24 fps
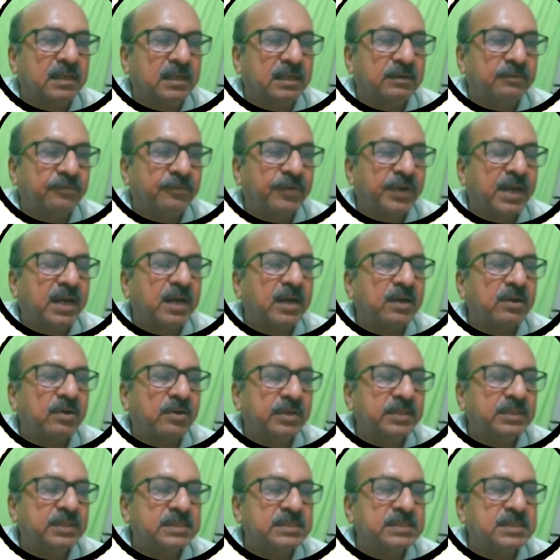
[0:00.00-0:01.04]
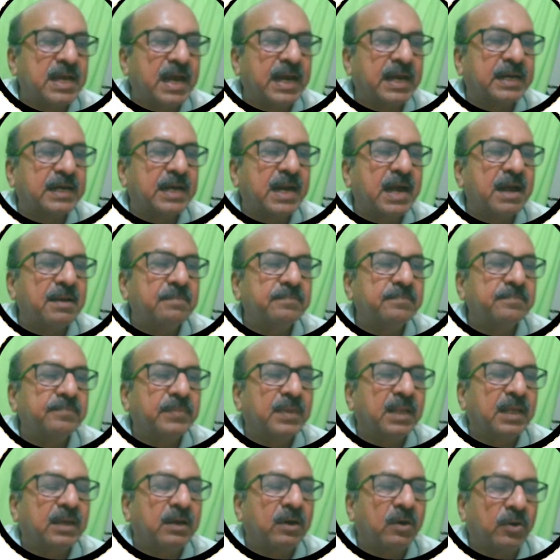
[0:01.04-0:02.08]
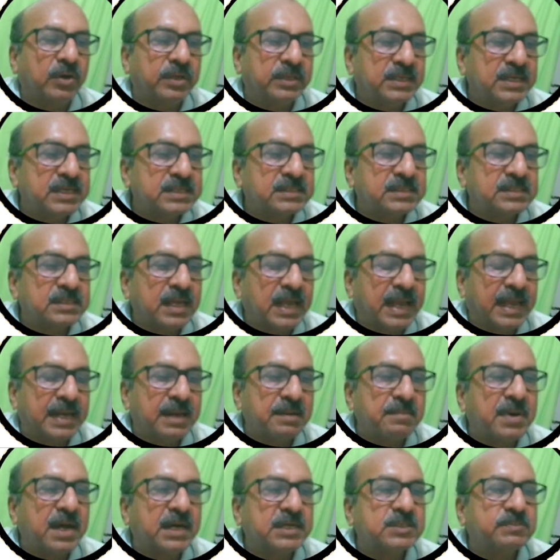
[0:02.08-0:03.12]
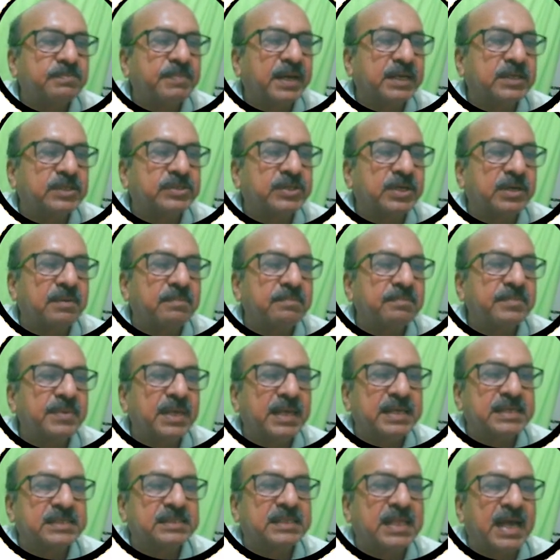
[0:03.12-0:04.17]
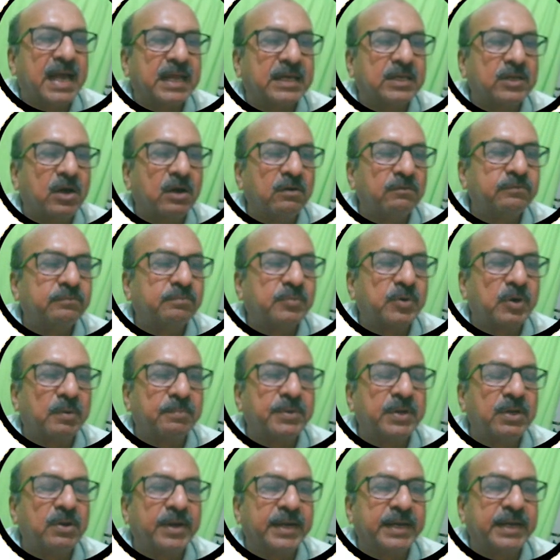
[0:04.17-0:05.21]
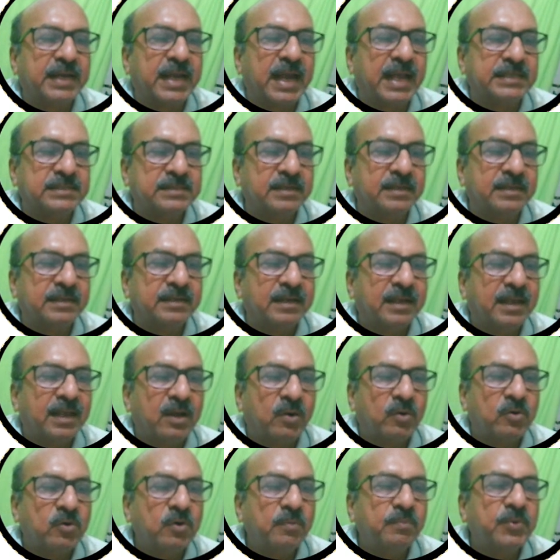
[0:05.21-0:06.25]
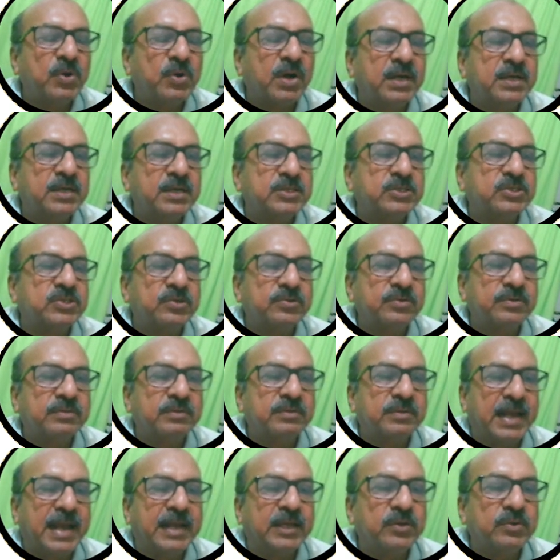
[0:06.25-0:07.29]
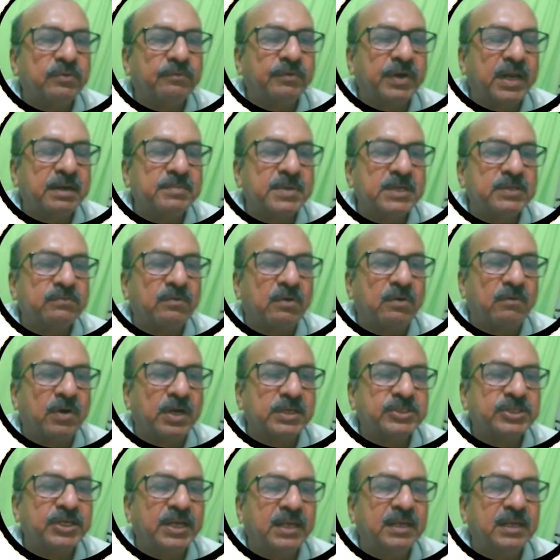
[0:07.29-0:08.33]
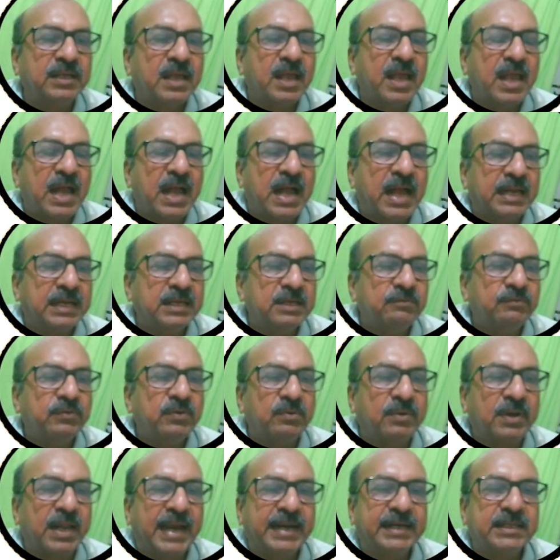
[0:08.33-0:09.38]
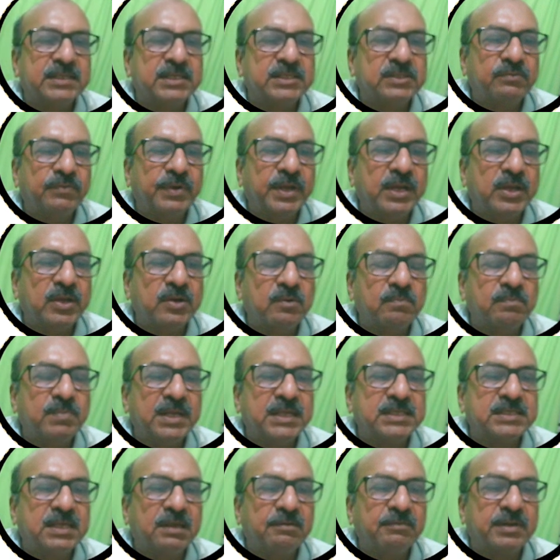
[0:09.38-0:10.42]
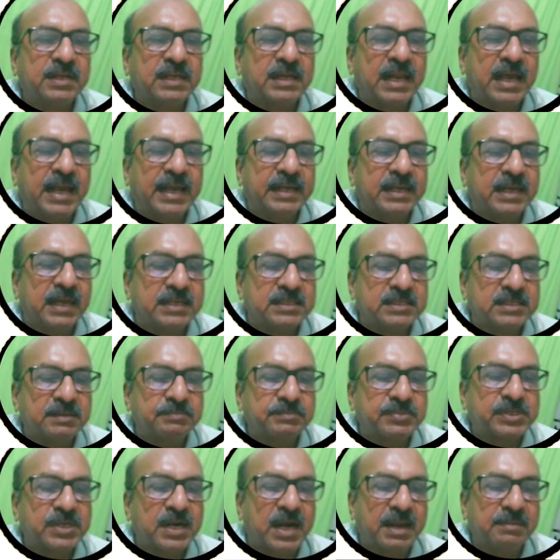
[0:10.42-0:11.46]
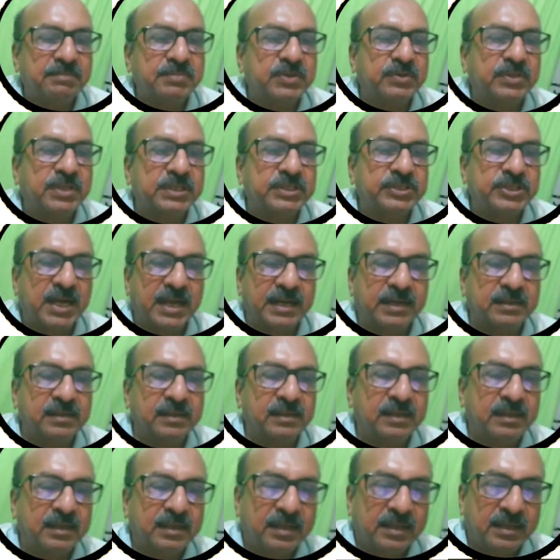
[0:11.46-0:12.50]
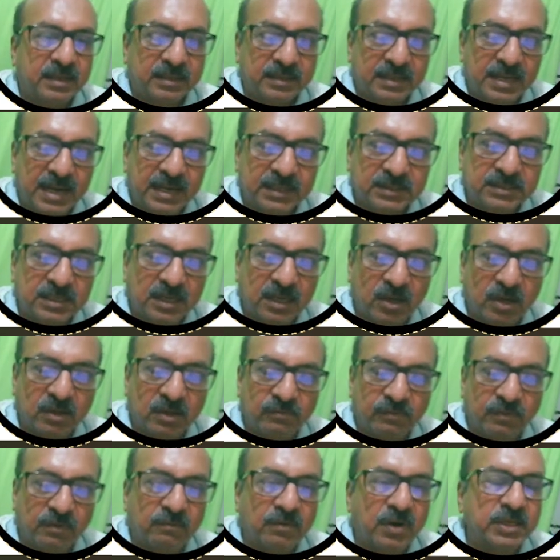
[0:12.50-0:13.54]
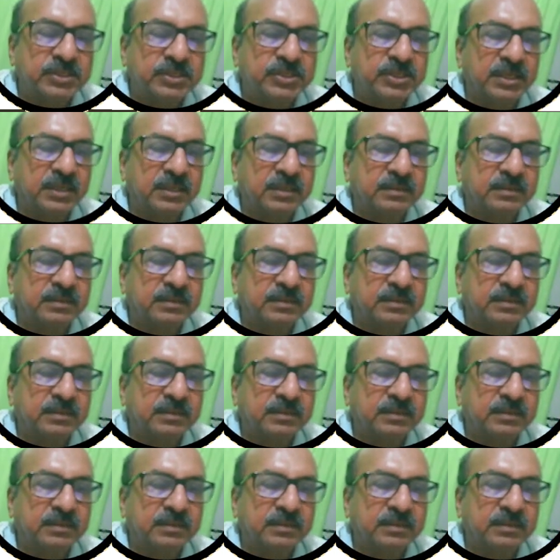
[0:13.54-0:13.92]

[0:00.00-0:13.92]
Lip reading: figure or this diagram or this NMR spectrum is that of propanoic acid. Hope you understood. Thank you very much for watching. And if you like this video, please give it a like and subscribe to the channel. Thanks a lot for watching.